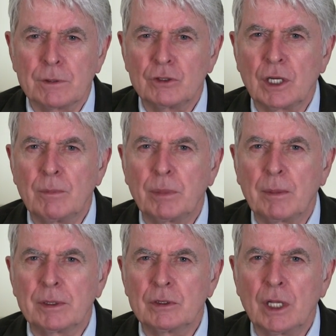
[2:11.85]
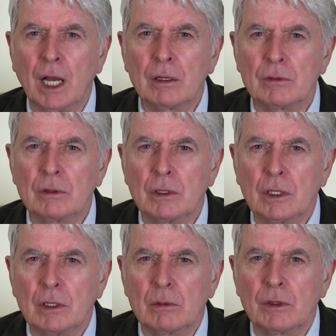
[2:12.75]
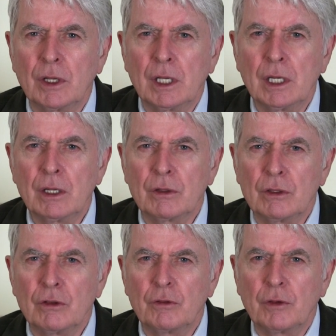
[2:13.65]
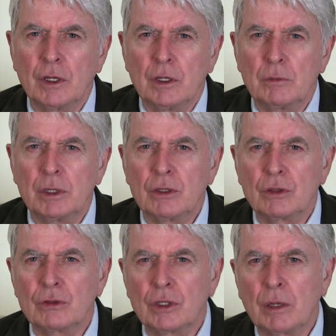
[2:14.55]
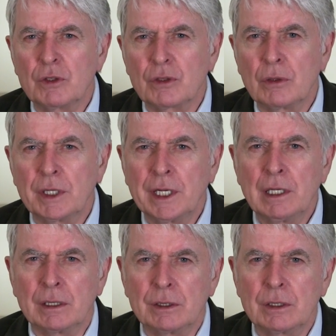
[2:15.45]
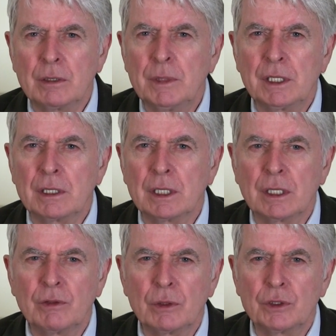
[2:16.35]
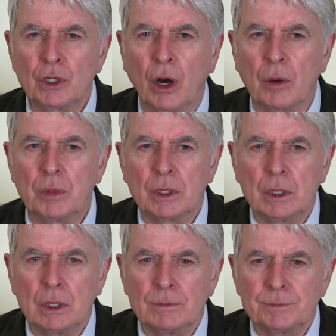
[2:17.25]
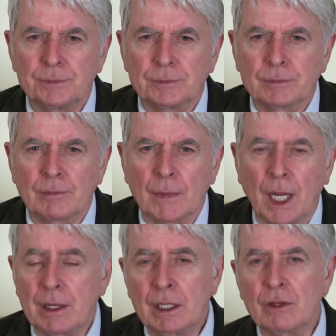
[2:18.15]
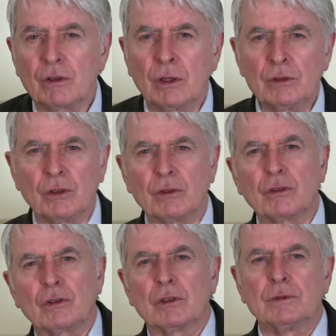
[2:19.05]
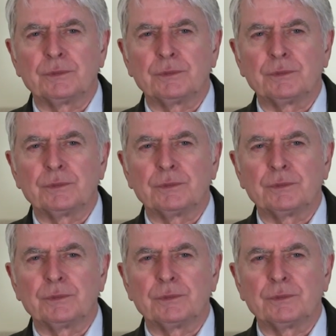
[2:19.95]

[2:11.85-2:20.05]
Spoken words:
jump up and down when they hear that you've been to a drama school in England and immediately give you a job, I think it's nonsense.